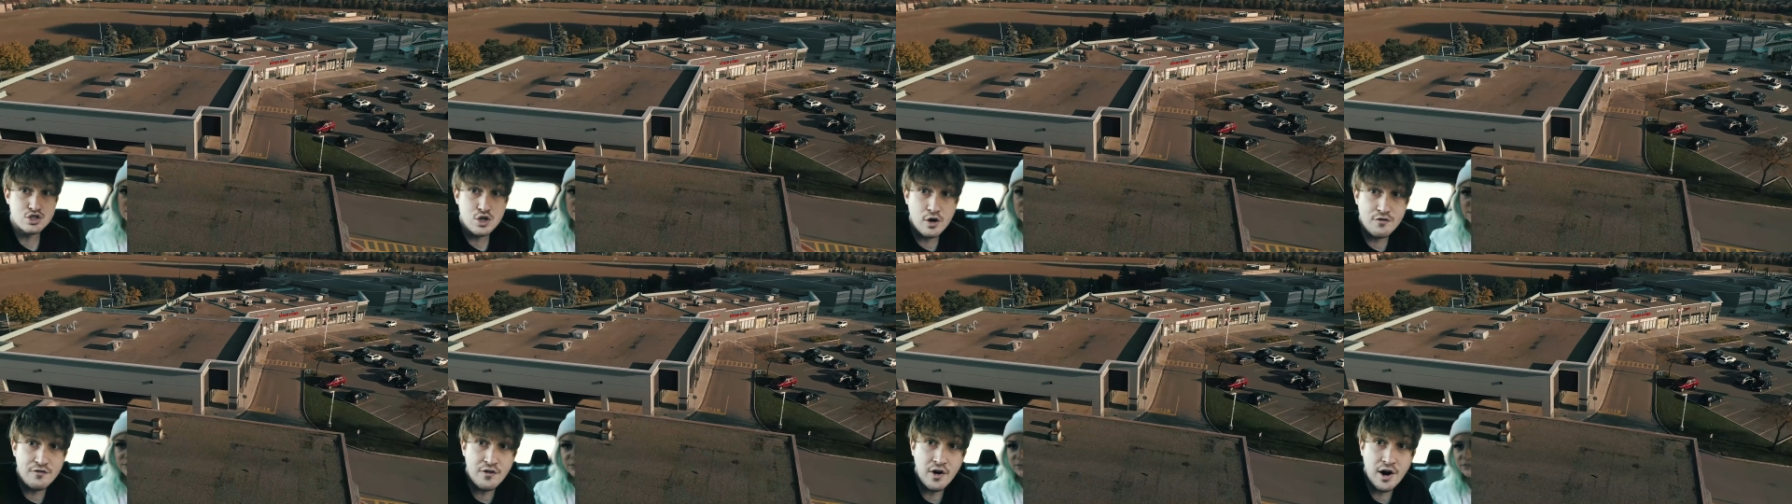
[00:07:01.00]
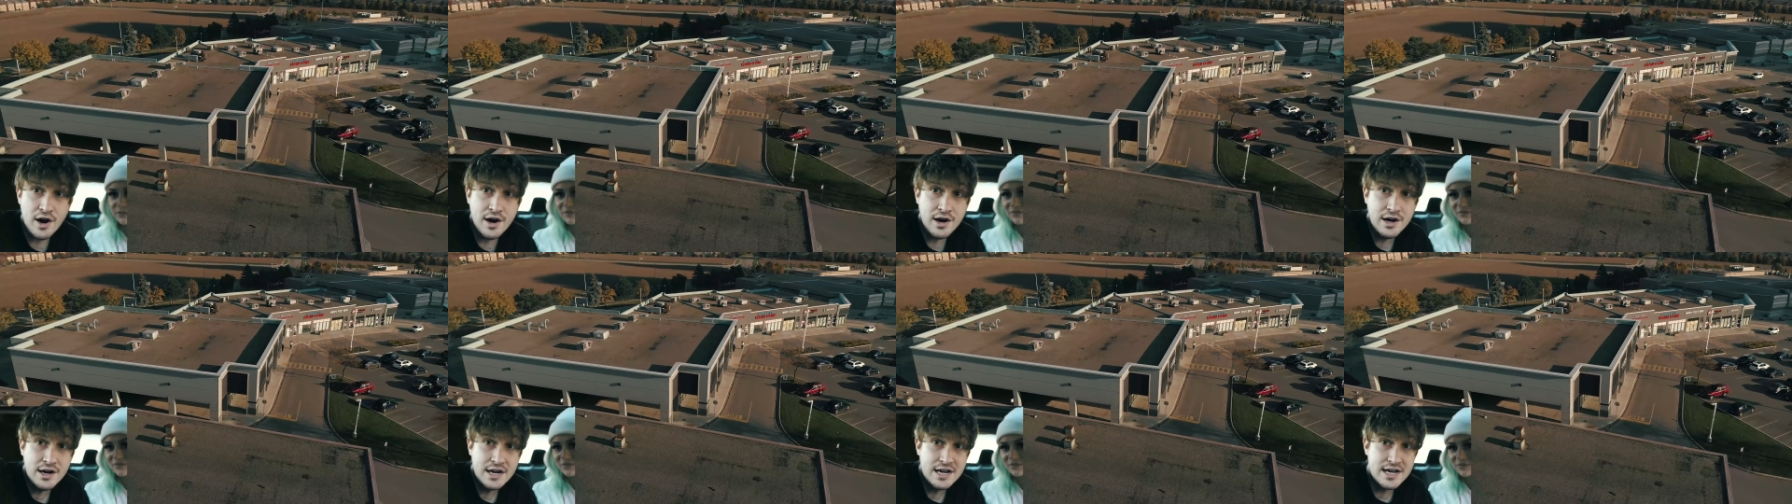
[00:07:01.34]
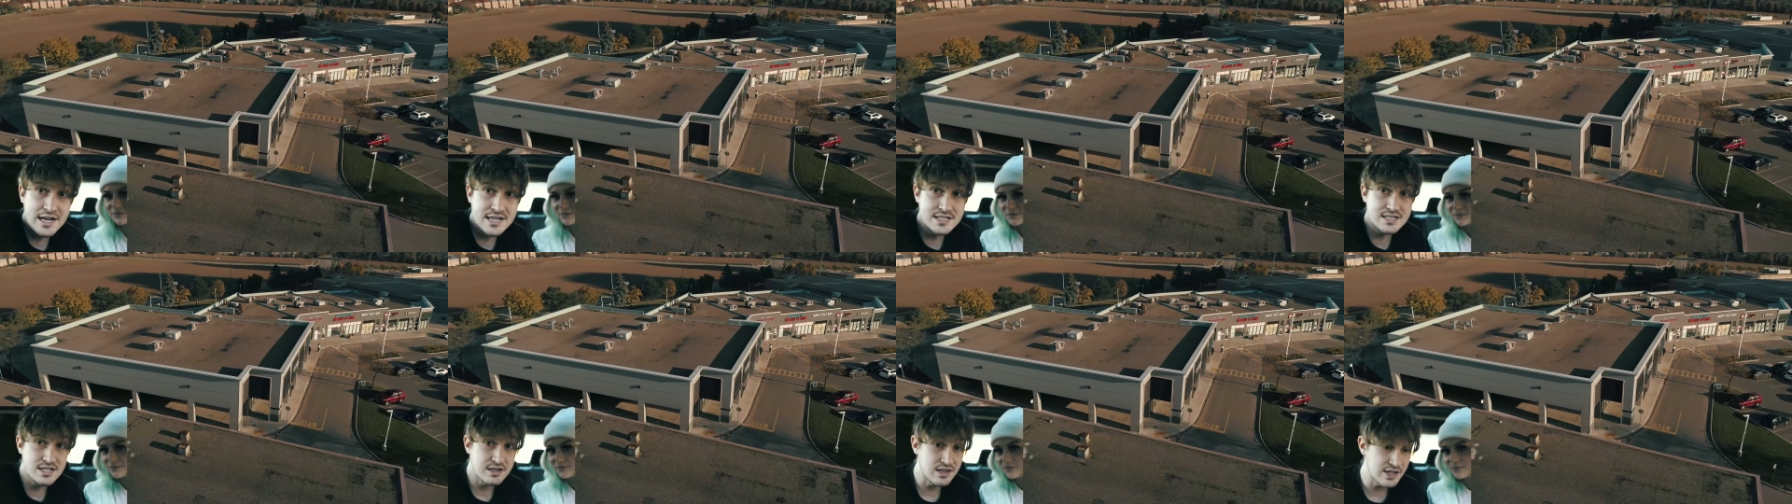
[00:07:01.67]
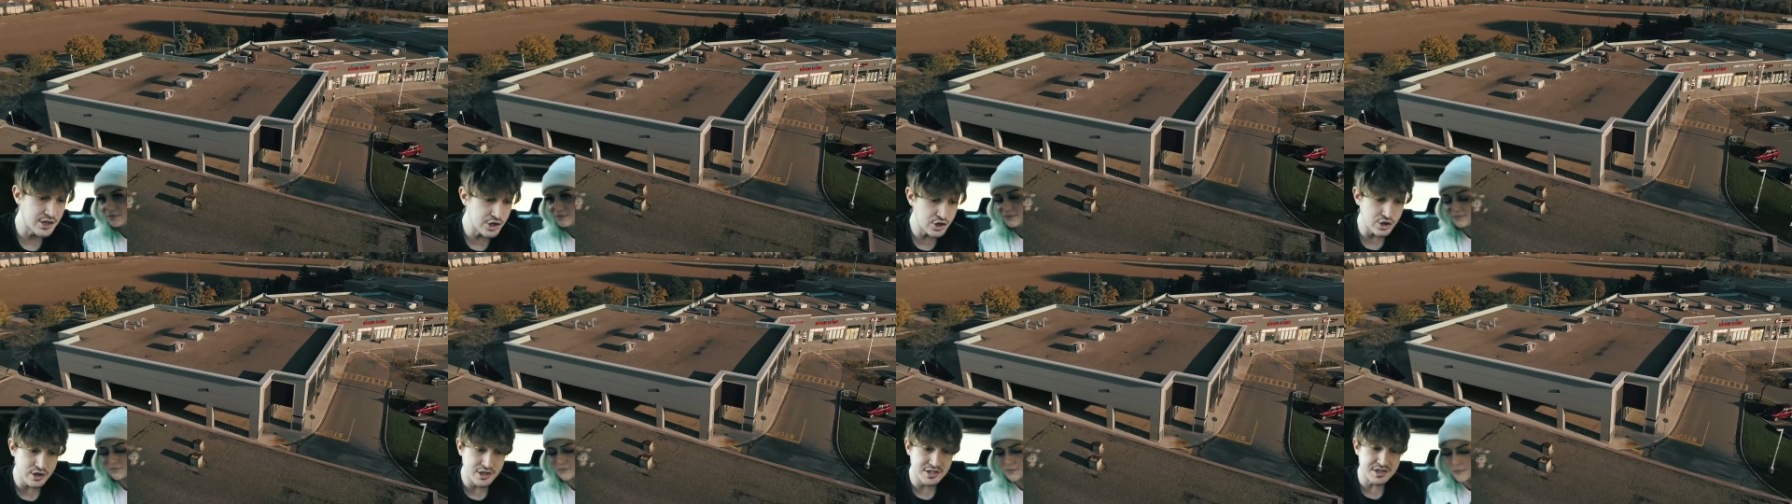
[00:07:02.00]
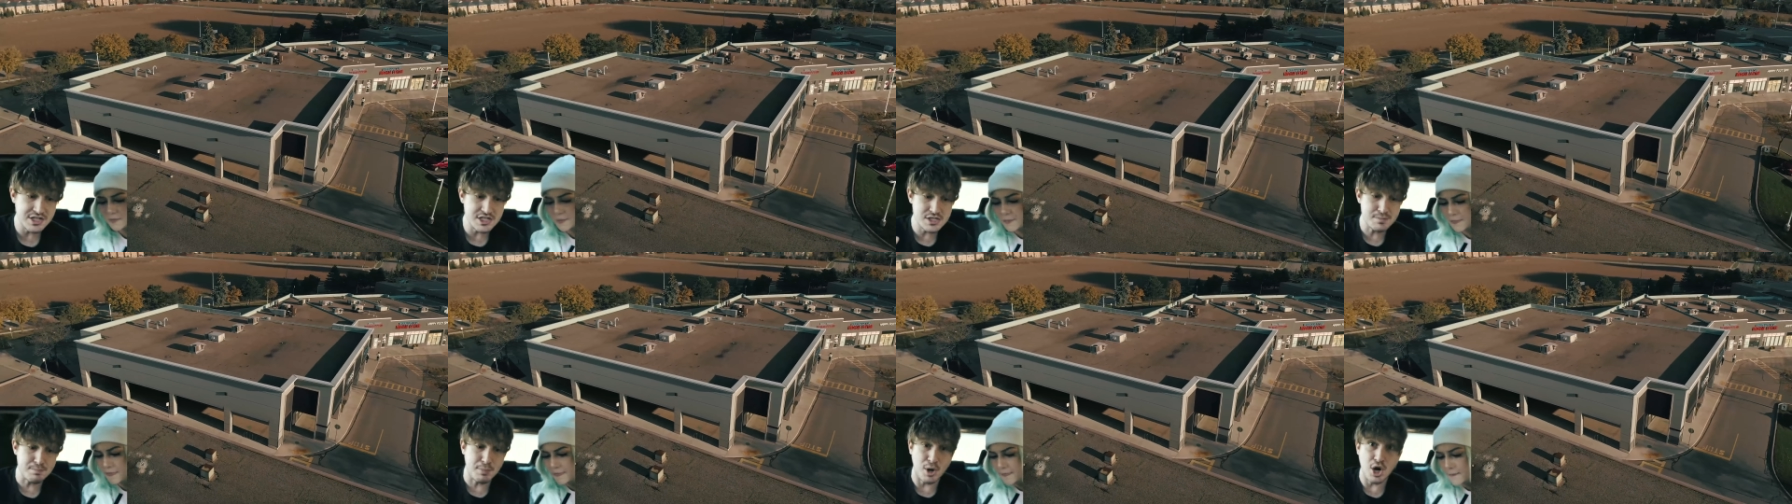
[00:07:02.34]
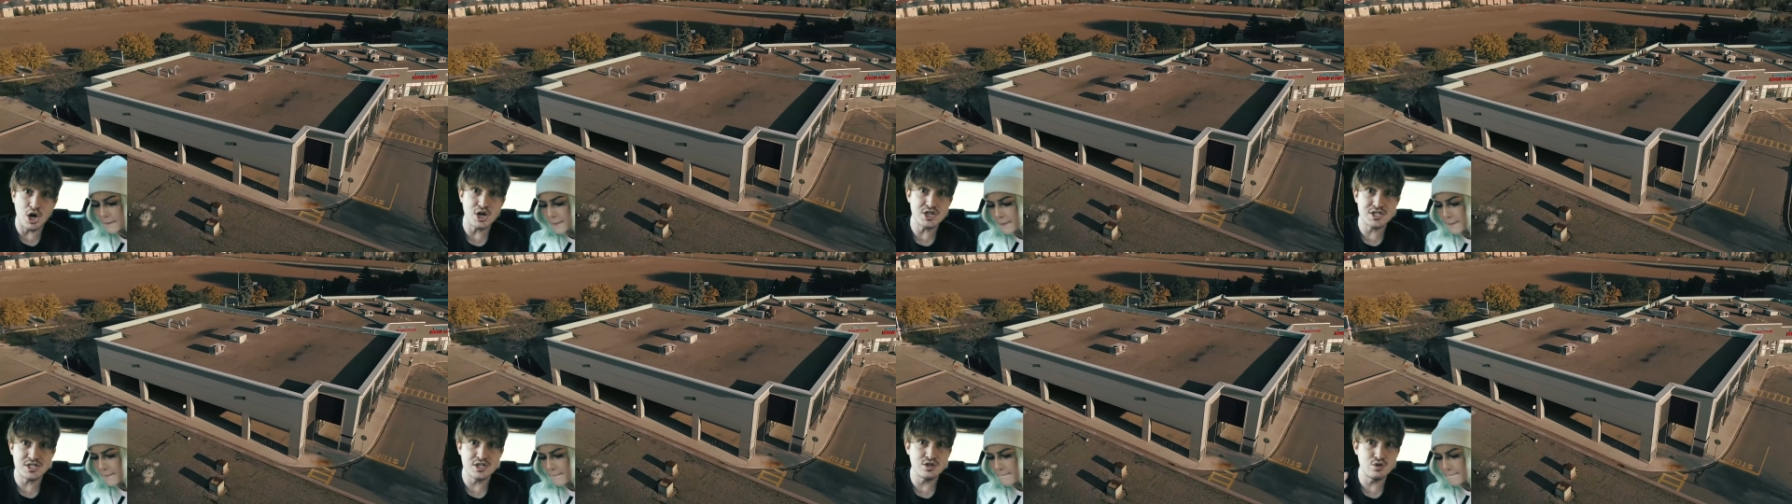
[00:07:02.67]
so far is literally this
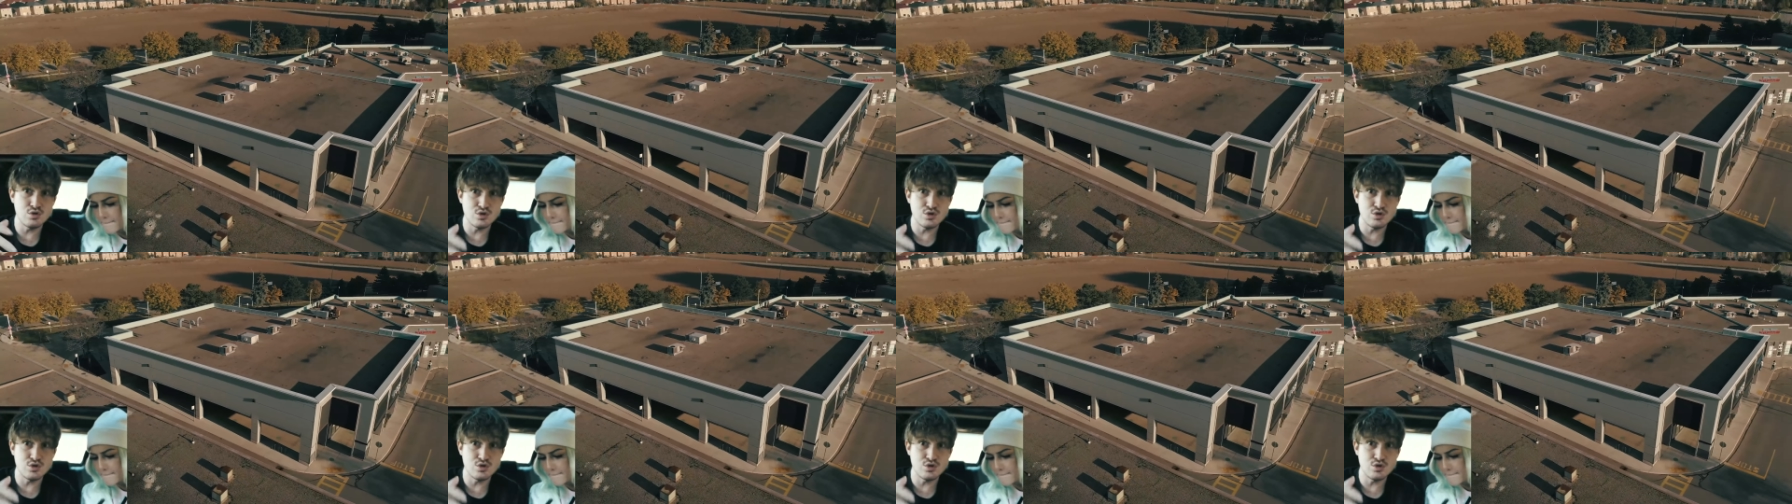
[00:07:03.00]
person